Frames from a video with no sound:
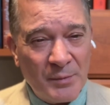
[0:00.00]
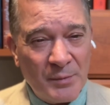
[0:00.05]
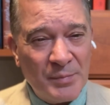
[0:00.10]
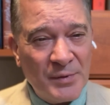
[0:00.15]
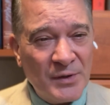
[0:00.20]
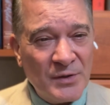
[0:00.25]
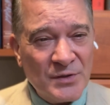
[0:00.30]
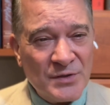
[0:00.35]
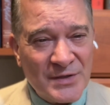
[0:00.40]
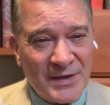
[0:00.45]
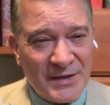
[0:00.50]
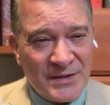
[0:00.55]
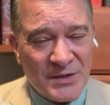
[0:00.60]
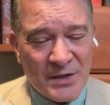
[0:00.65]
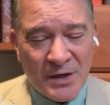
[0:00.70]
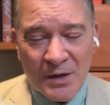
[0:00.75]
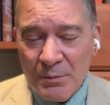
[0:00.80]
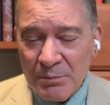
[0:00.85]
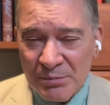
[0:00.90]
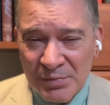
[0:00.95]
because that's
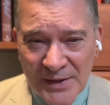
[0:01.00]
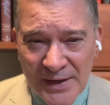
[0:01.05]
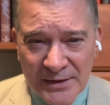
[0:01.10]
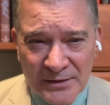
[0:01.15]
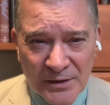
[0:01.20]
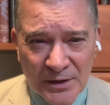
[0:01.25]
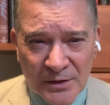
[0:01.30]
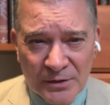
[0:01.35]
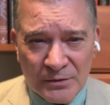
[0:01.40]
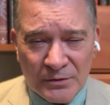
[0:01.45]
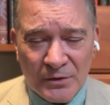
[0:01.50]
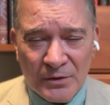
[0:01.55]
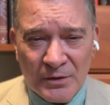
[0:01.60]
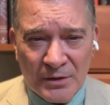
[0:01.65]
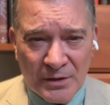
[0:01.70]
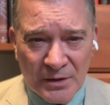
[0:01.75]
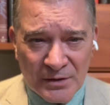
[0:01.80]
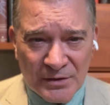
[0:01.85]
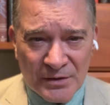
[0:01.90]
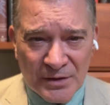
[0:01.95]
black letter
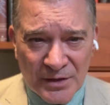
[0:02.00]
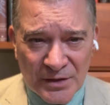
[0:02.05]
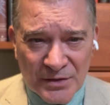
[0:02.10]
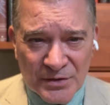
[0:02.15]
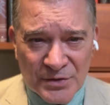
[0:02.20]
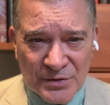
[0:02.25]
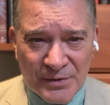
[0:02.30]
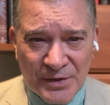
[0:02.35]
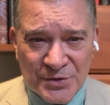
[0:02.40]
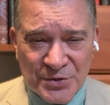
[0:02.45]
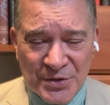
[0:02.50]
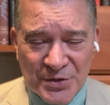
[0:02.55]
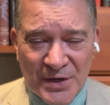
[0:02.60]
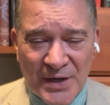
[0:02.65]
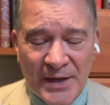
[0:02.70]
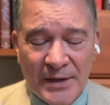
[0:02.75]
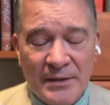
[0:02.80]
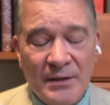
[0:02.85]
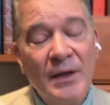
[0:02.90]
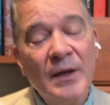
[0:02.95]
law under the Insurrection
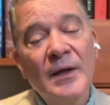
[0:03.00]
Act.